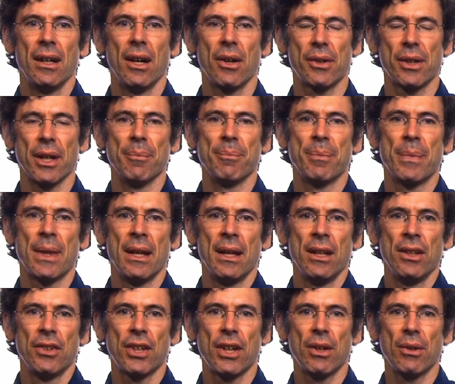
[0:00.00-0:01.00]
Okay,
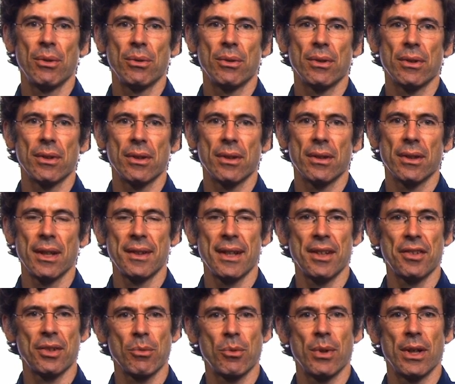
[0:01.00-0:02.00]
so let's
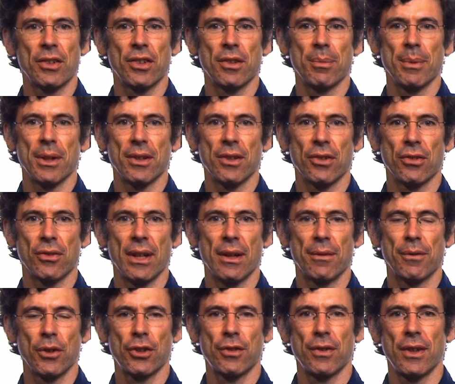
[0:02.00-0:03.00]
ask some questions about this
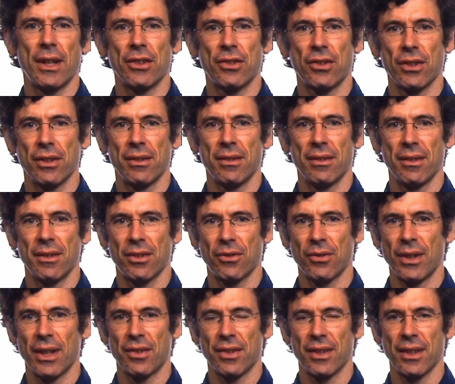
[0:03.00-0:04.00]
graph. First of all, I should
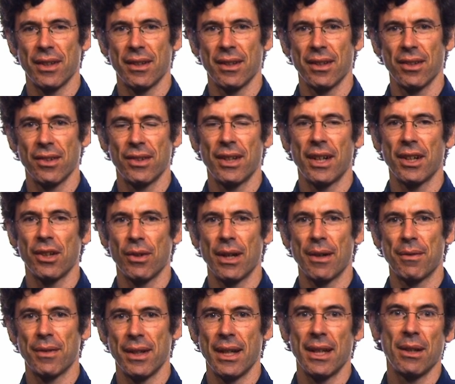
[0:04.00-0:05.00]
stress that this is not a
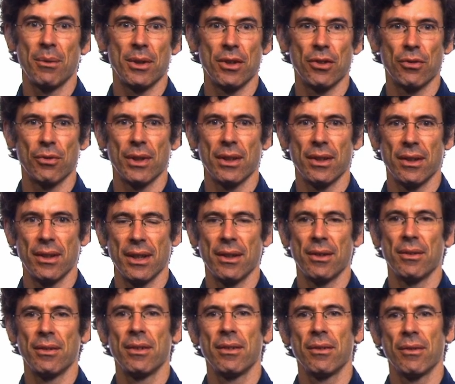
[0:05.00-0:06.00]
graph that anyone has written
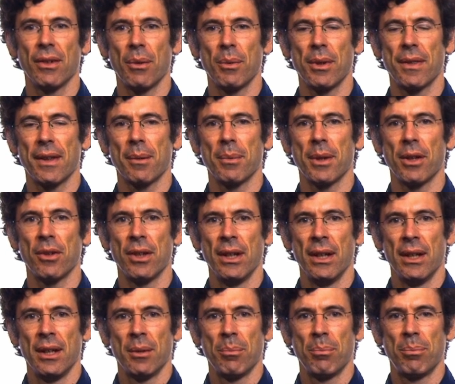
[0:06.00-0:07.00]
down, right? We think about
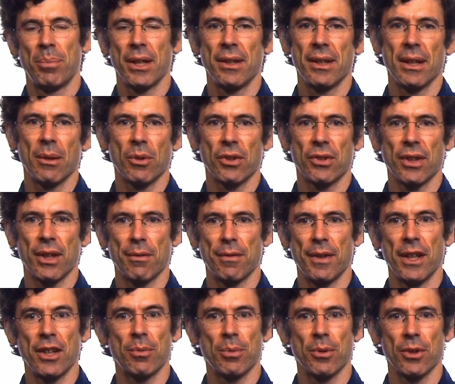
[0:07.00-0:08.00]
big networks like
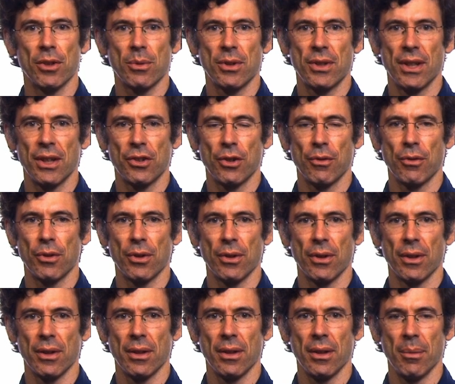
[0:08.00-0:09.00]
Facebook, which has
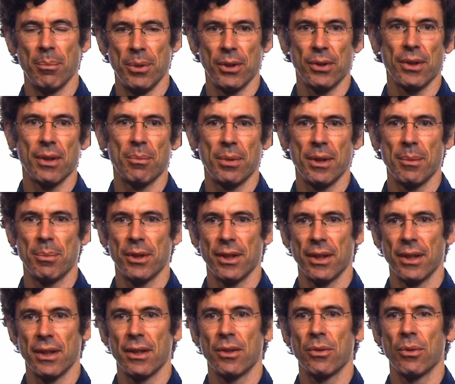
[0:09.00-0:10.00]
over 1 billion people
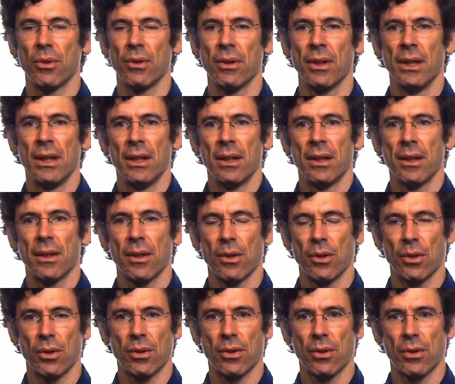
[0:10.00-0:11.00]
in it, or the
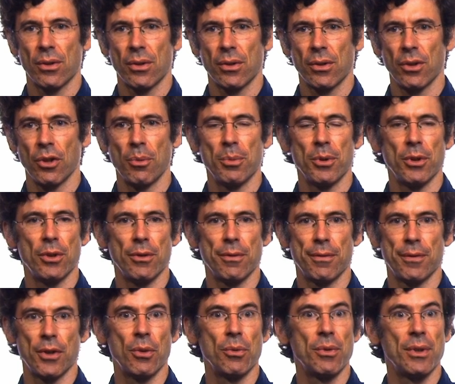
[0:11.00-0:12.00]
global
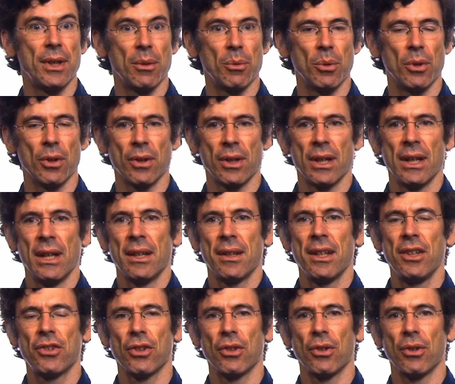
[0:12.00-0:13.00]
phone network.
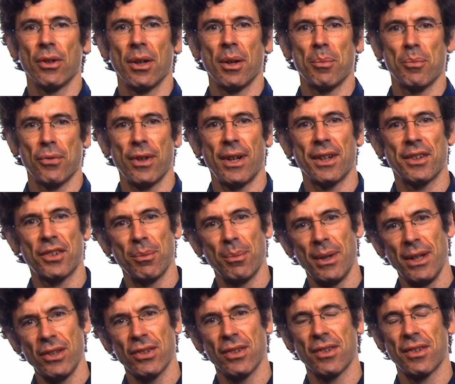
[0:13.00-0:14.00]
These are
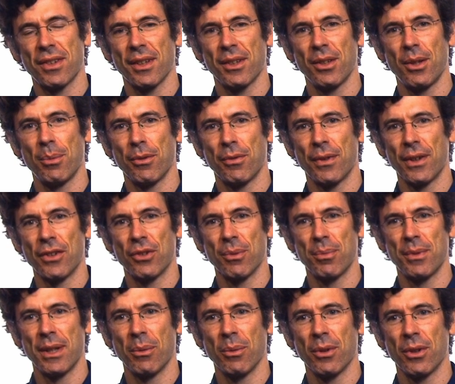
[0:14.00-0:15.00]
approximations to the global
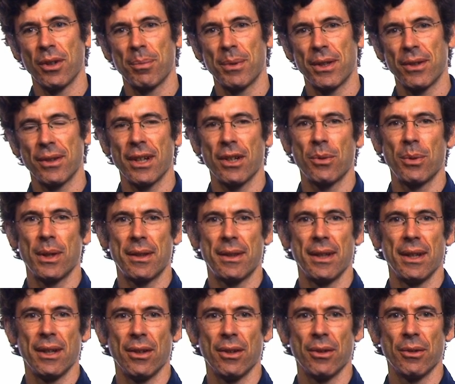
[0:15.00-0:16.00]
friendship network, but they're not quite
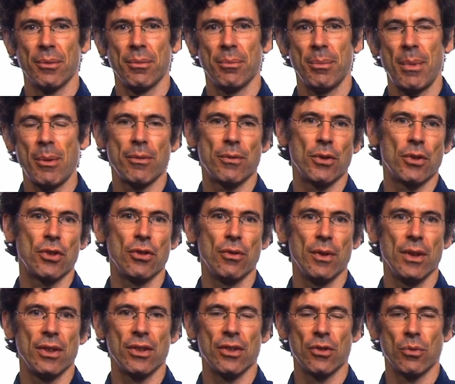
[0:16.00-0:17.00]
there, maybe for two
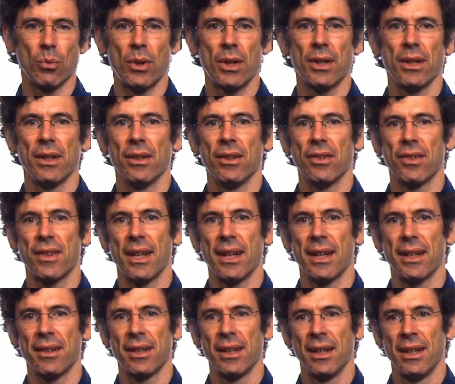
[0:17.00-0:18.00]
reasons. One is
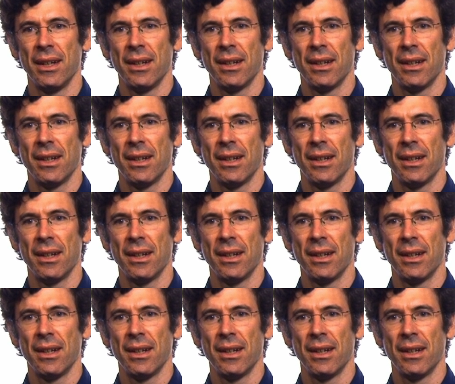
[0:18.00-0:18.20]
that